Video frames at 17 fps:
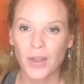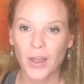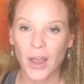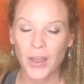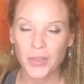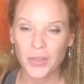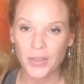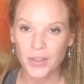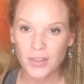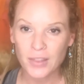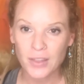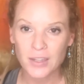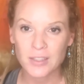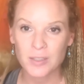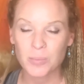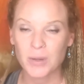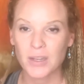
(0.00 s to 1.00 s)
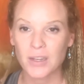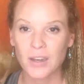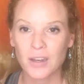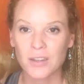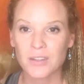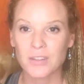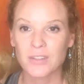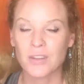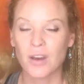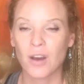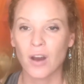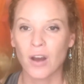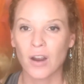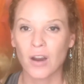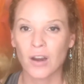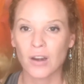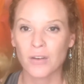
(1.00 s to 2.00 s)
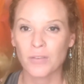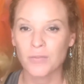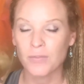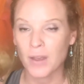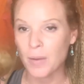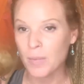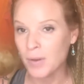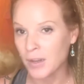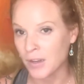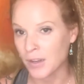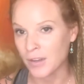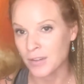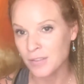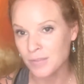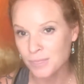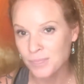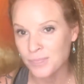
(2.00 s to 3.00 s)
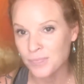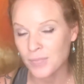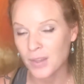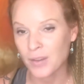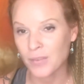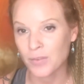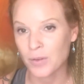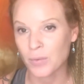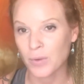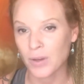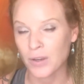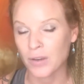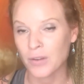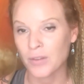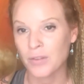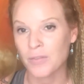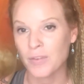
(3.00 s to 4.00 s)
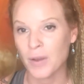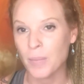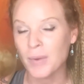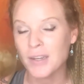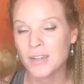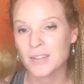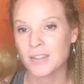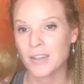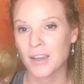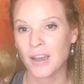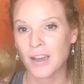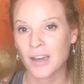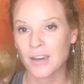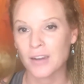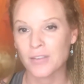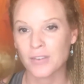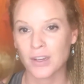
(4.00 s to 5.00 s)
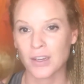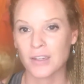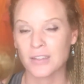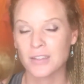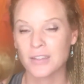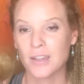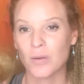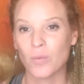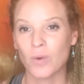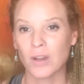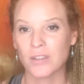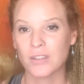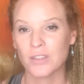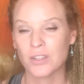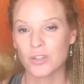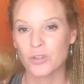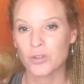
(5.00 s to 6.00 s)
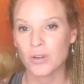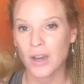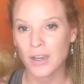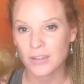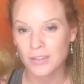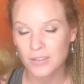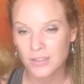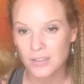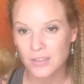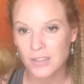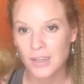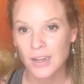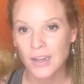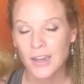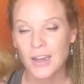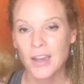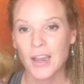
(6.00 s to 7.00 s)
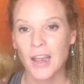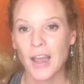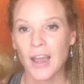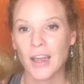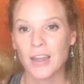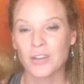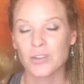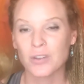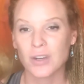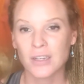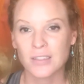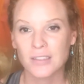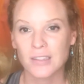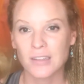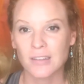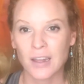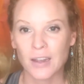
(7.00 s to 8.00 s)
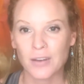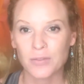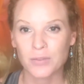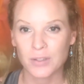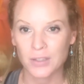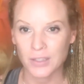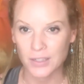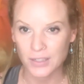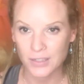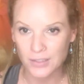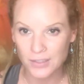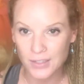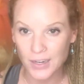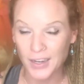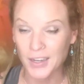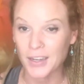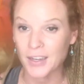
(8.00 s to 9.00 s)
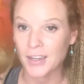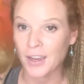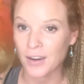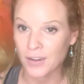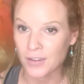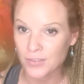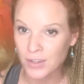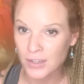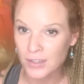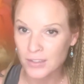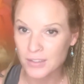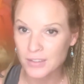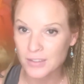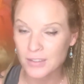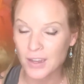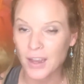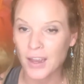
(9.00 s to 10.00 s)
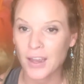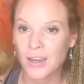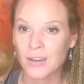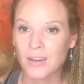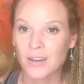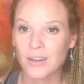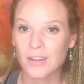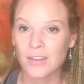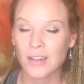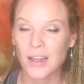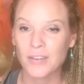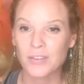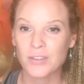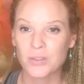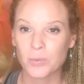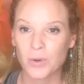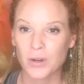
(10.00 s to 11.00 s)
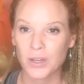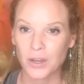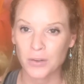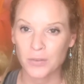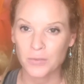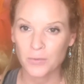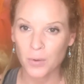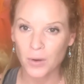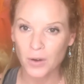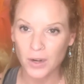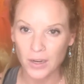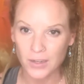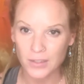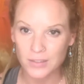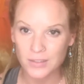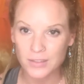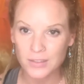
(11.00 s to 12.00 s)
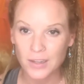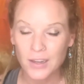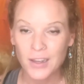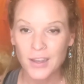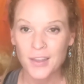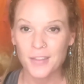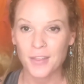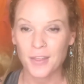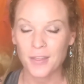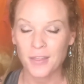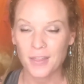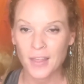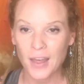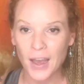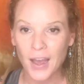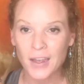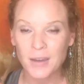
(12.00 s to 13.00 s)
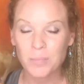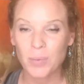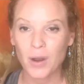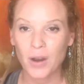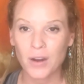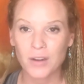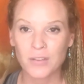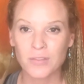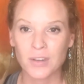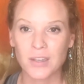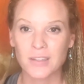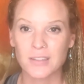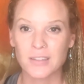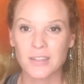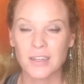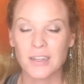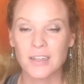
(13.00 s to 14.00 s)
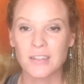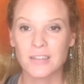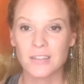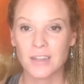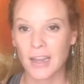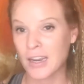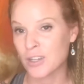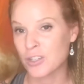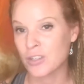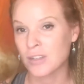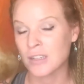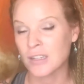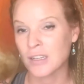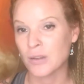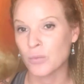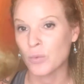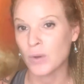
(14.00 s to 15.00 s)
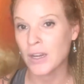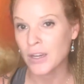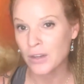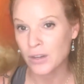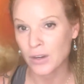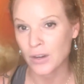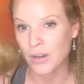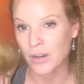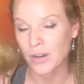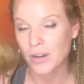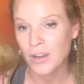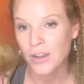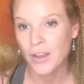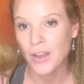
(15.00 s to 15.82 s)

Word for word: I think that's because our feminine, if you will, the feminine side of us that wants to trust and trust that life really is taking care of us and life is working for us, that that part of us is actually weaker